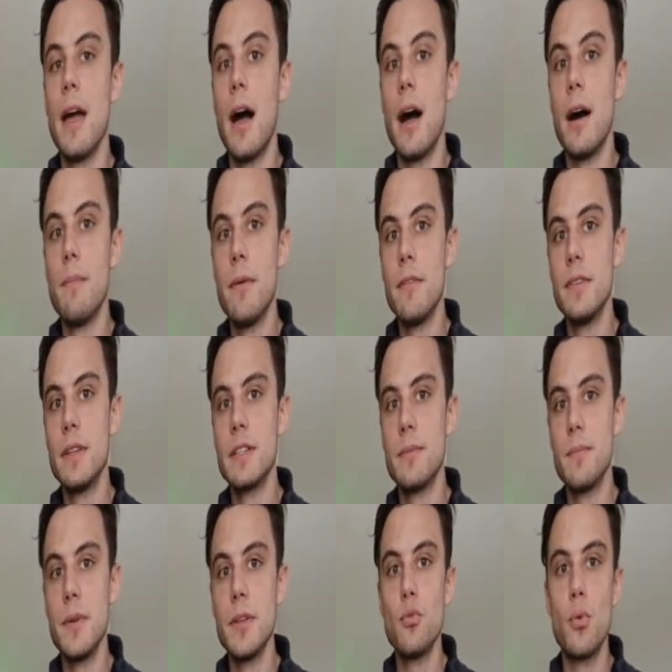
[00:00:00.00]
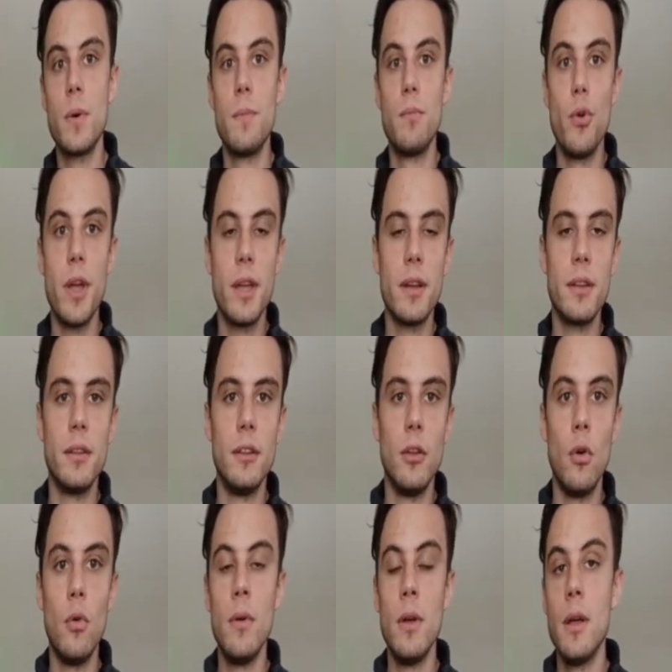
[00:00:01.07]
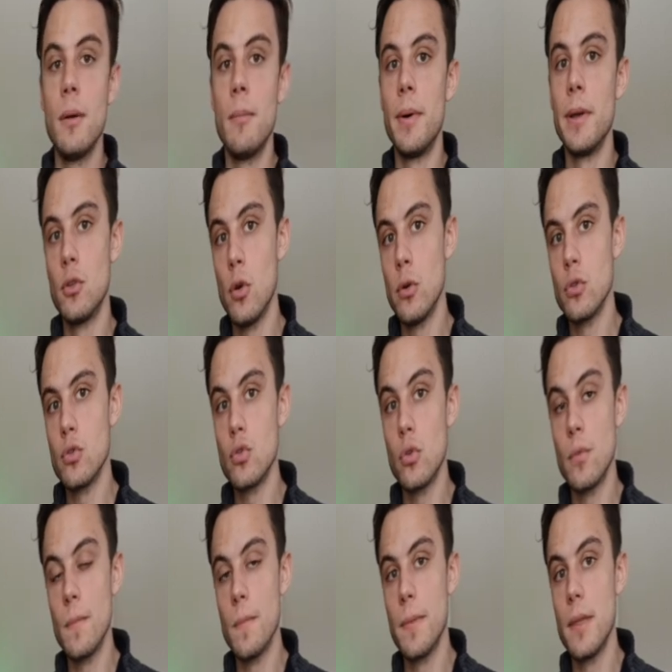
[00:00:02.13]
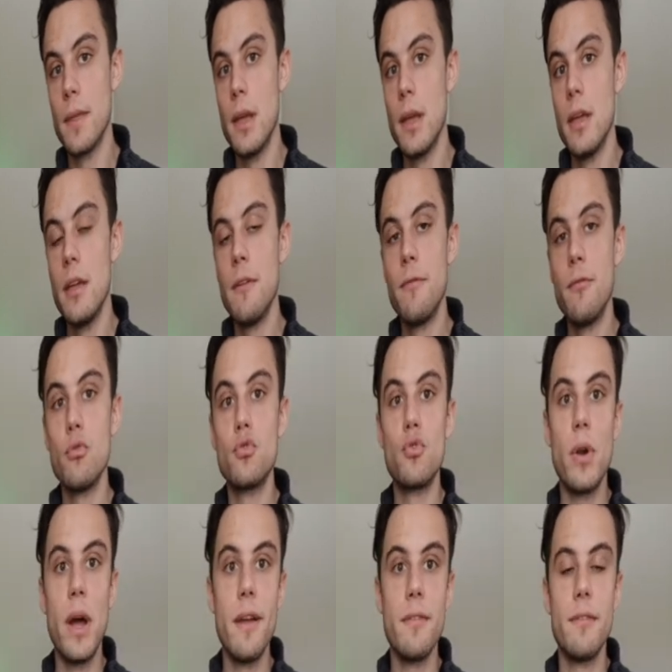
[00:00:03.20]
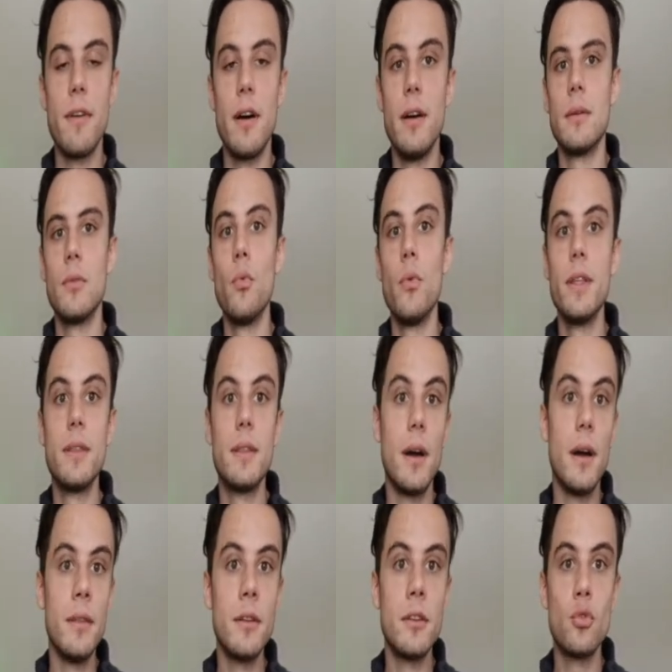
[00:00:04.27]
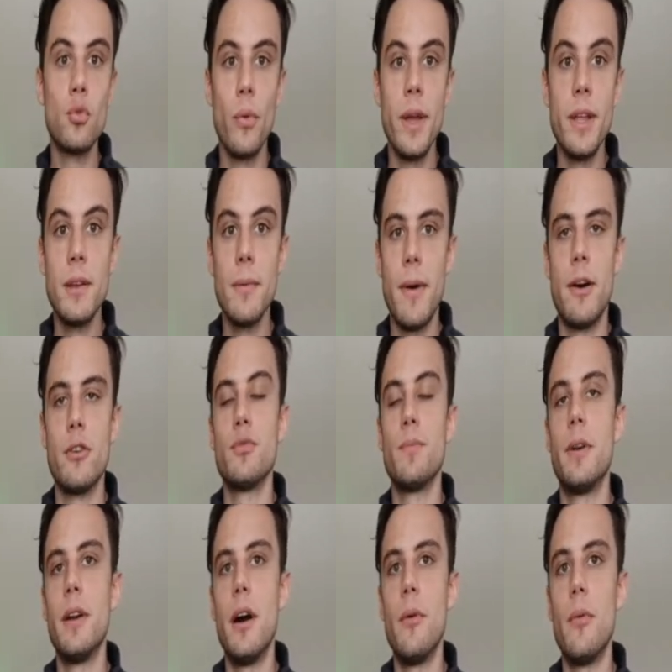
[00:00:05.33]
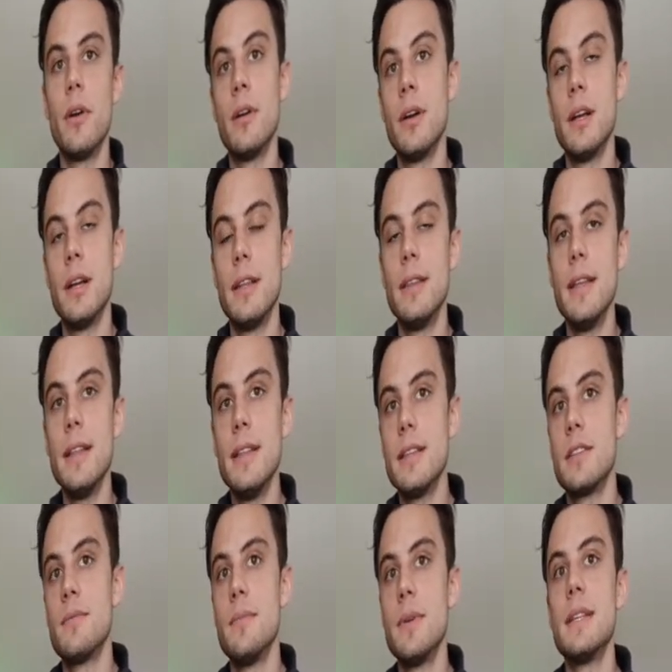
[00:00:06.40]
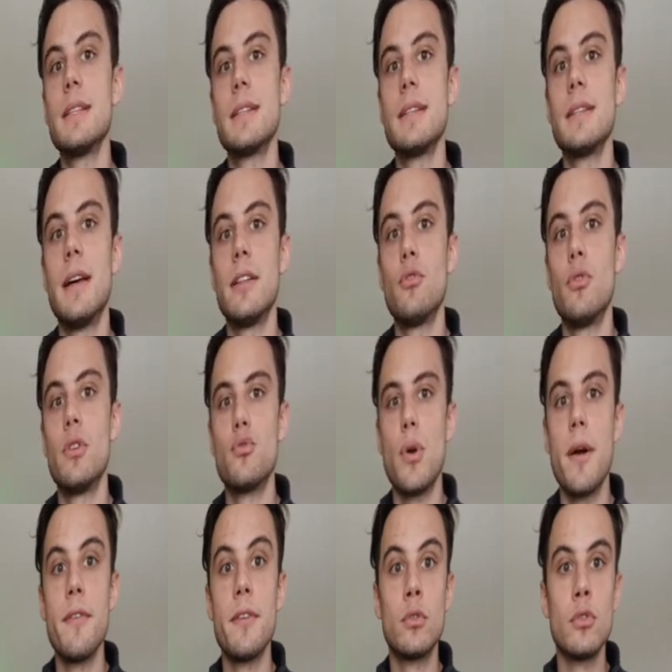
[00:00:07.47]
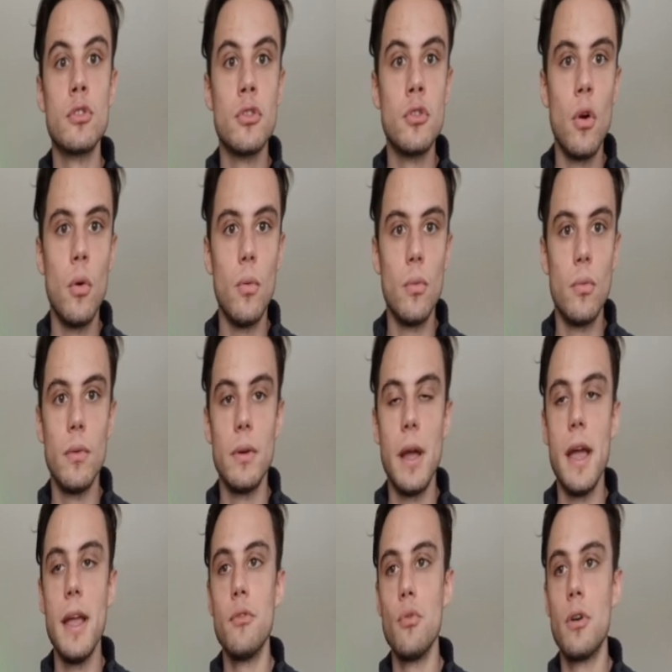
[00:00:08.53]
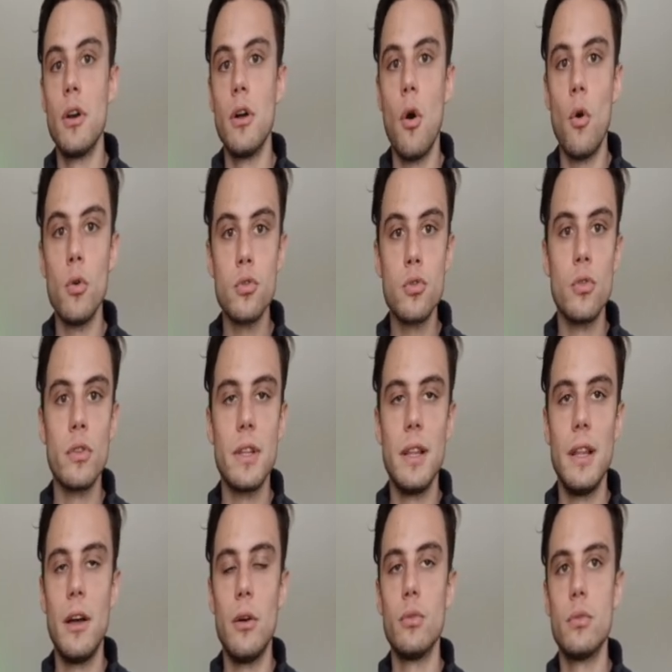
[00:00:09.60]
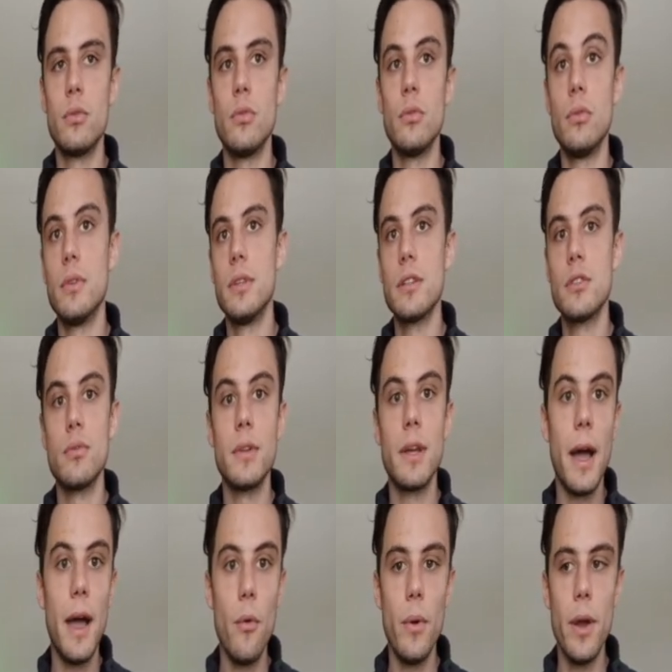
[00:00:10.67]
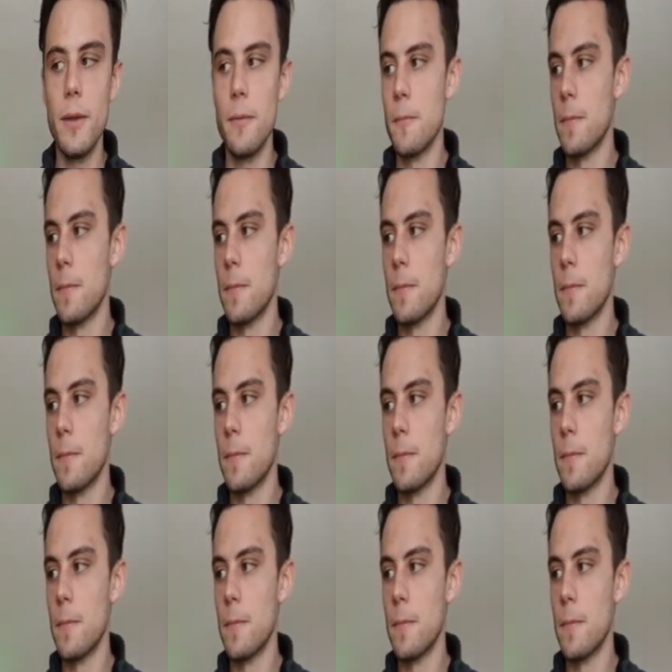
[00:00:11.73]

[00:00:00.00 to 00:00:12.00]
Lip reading: Above this speed we're breaking the law, but also if you drive with under 20 miles per hour, then this means that you are driving too slow, and you are also not allowed to do this on the highway.